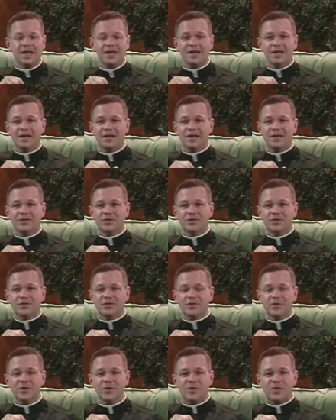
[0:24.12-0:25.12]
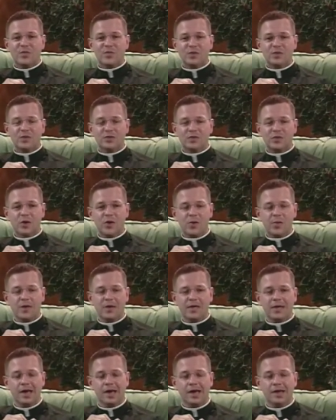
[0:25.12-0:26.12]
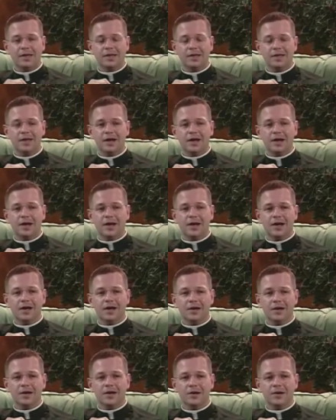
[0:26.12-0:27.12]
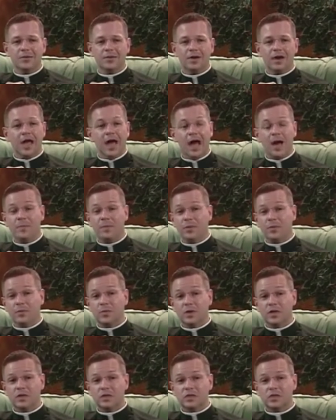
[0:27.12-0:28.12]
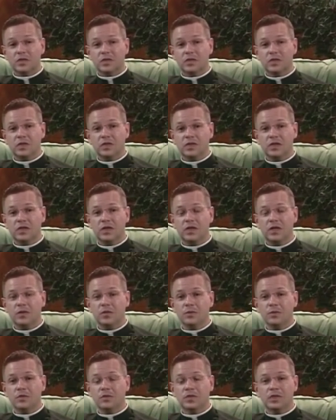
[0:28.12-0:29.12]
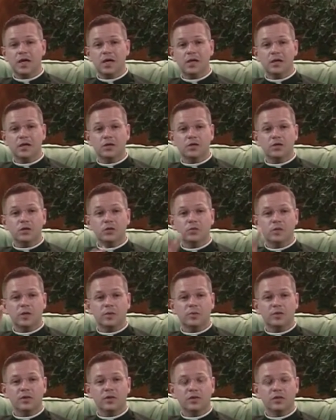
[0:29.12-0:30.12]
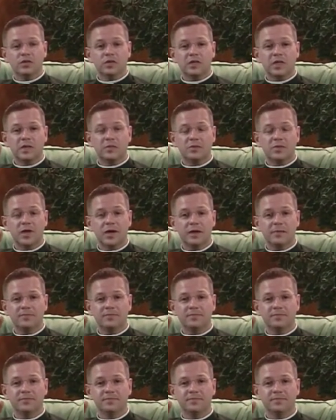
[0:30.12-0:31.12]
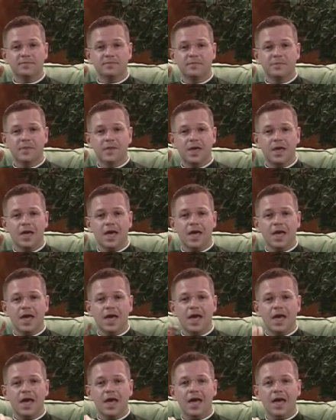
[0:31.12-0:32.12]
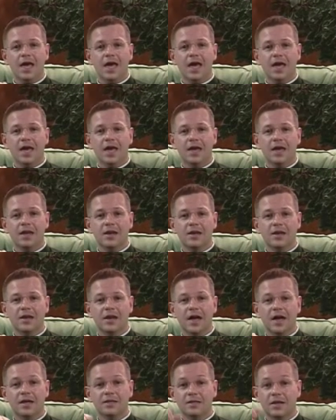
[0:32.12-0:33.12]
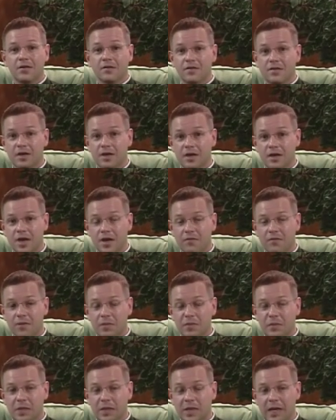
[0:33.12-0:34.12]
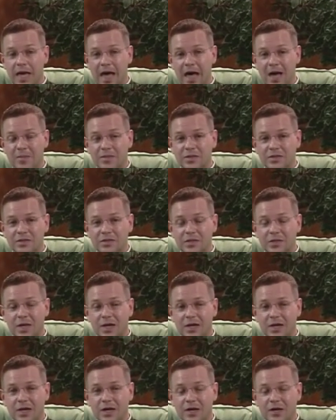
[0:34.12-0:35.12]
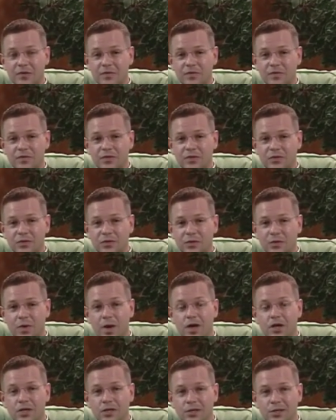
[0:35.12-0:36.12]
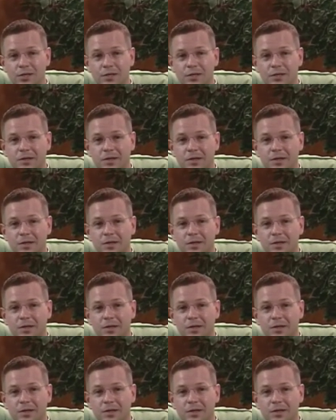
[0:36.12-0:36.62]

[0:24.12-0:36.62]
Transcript: it. It's the story of Prince Charming, and uh, what happened was is he was dating two people at the same time. And as inevitably happens in that kind of a situation,